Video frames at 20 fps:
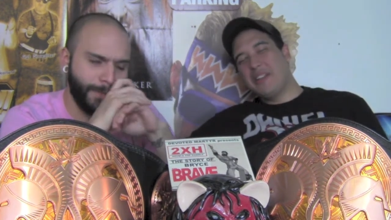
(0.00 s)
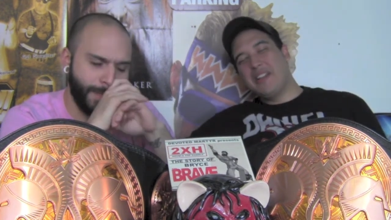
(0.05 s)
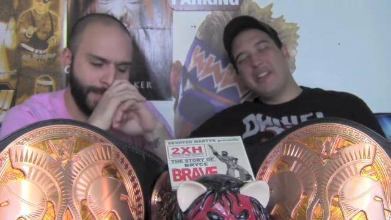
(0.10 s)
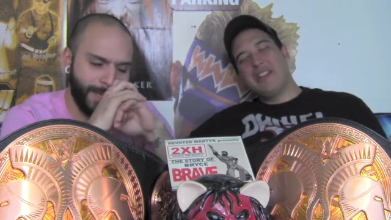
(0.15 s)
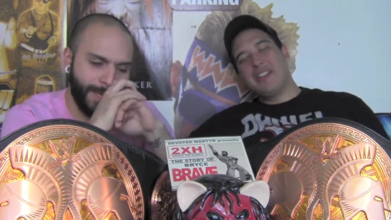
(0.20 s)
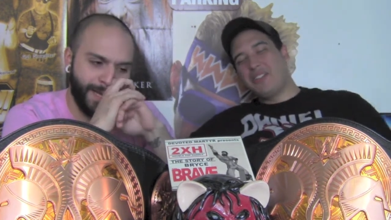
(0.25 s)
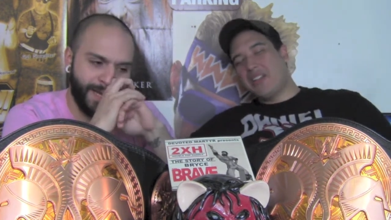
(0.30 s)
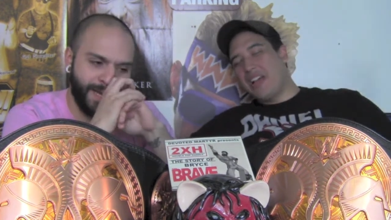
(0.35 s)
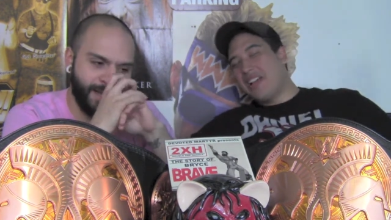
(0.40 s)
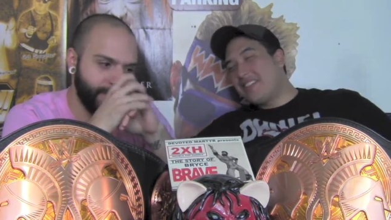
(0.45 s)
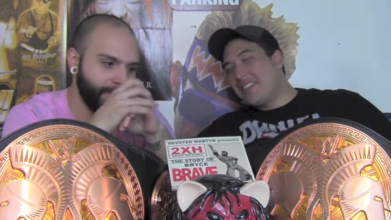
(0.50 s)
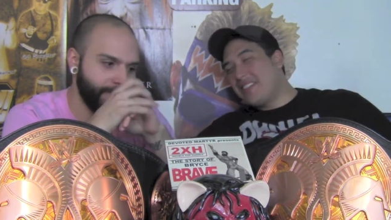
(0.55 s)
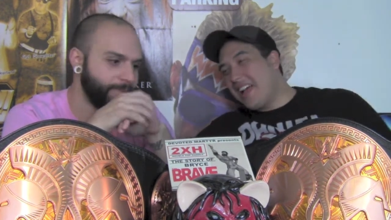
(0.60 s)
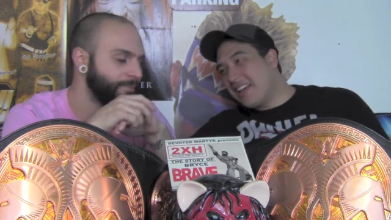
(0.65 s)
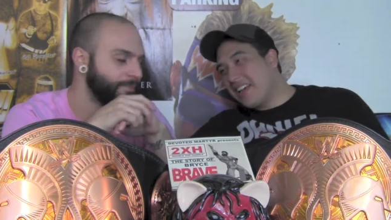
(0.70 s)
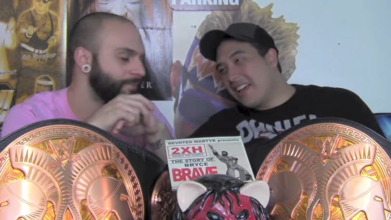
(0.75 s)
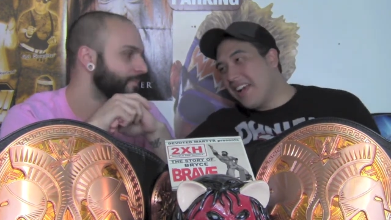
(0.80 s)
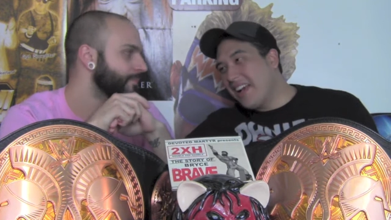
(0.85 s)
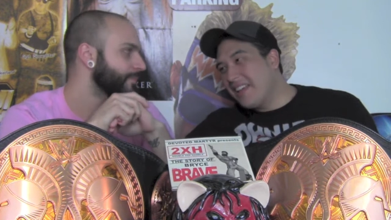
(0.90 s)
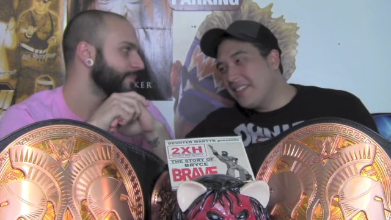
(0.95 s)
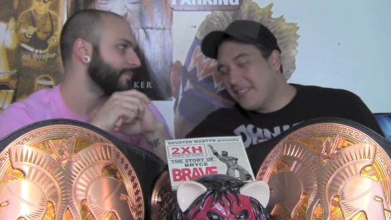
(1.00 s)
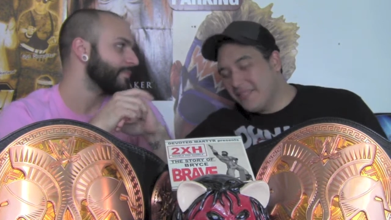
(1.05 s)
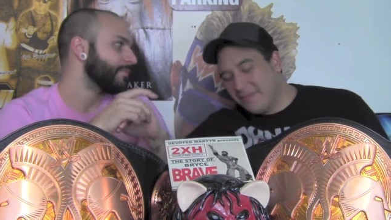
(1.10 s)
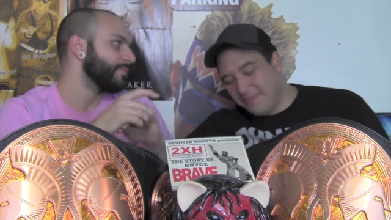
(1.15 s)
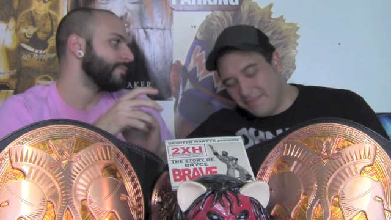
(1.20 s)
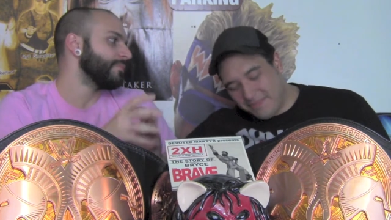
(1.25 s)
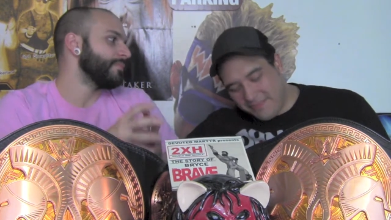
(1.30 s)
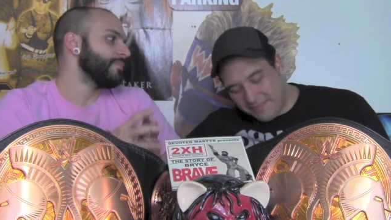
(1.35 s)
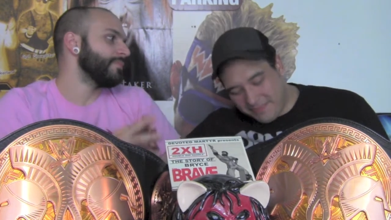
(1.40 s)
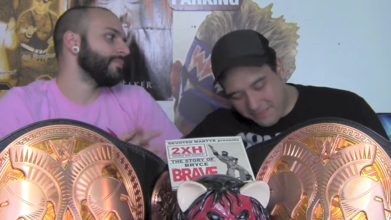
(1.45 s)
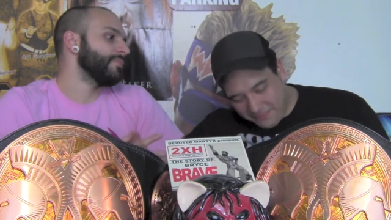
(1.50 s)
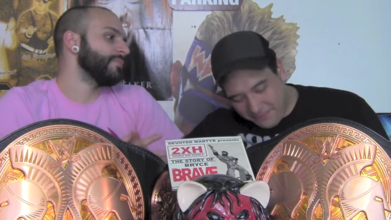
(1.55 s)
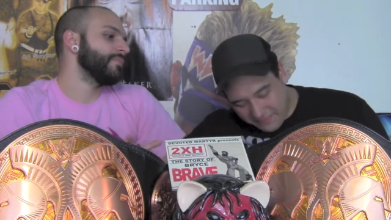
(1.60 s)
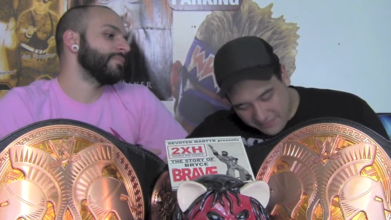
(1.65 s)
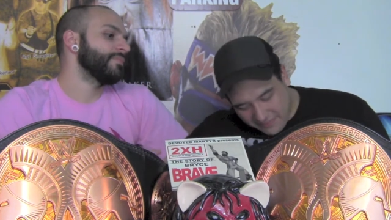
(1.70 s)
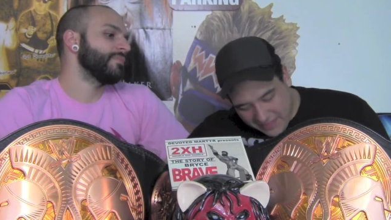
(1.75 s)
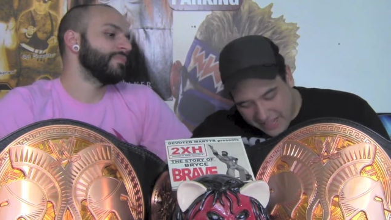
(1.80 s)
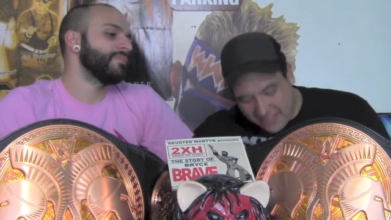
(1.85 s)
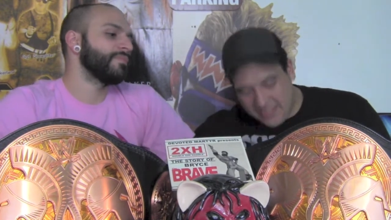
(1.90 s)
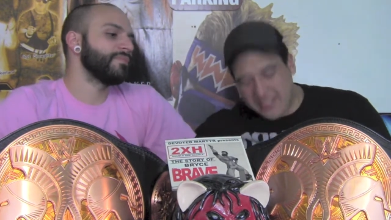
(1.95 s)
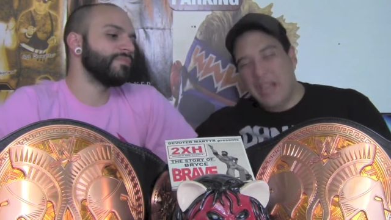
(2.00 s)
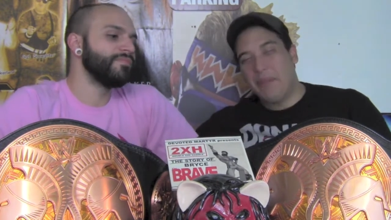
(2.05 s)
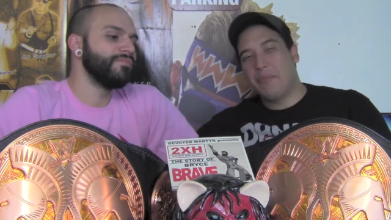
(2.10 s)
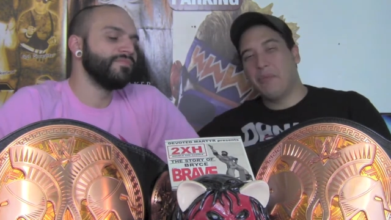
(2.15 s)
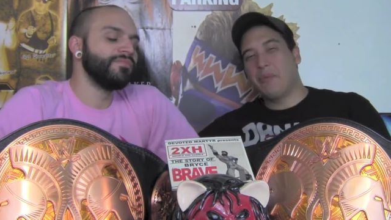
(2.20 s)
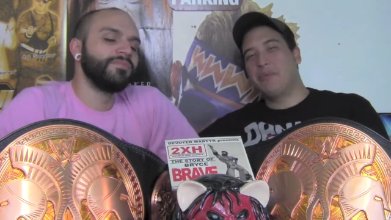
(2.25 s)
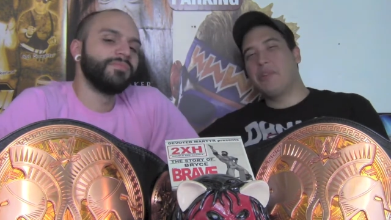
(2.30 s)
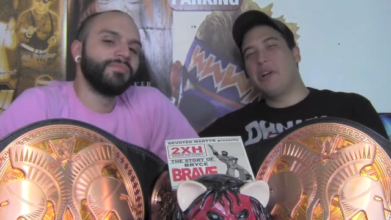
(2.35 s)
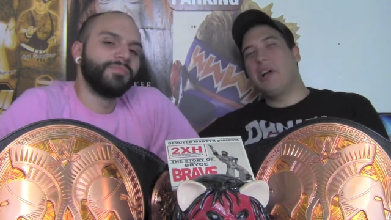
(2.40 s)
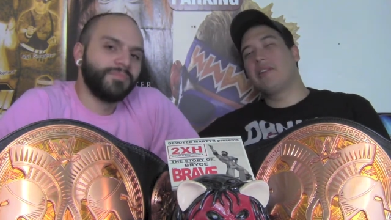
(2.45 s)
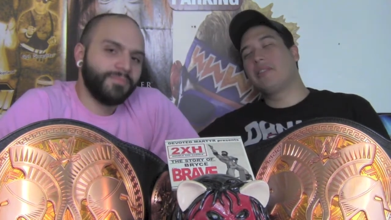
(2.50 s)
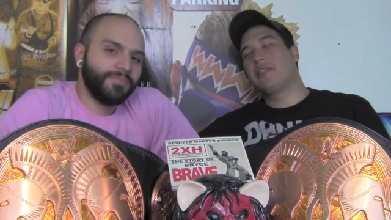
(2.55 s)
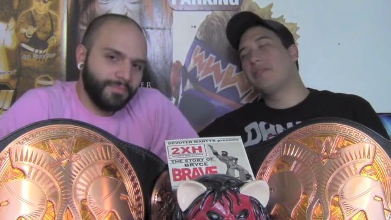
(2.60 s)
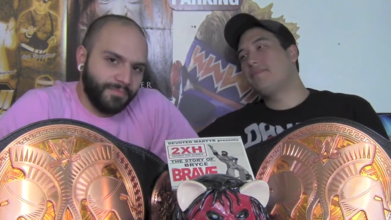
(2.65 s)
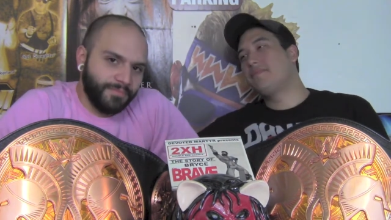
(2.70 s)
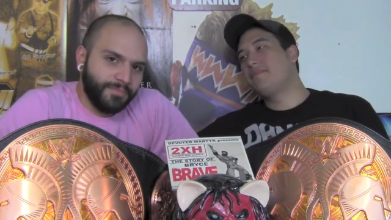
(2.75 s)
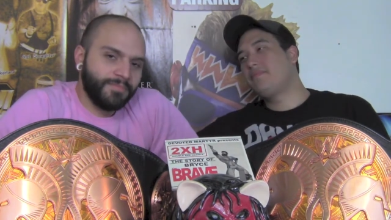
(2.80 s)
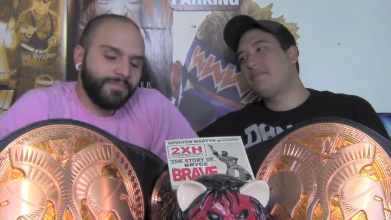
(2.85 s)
Speaker 1: yeah. So that's that, guys. That's top rope talk.